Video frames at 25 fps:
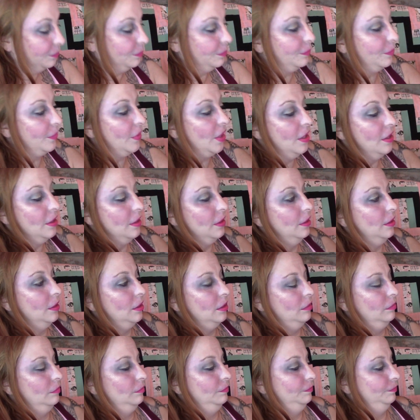
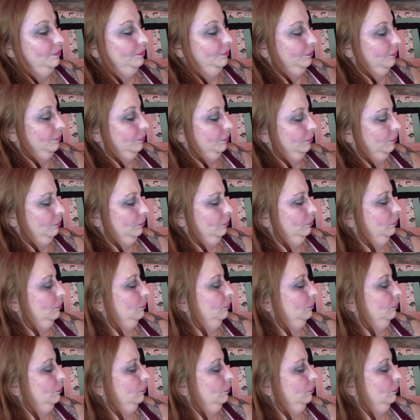Nothing is said.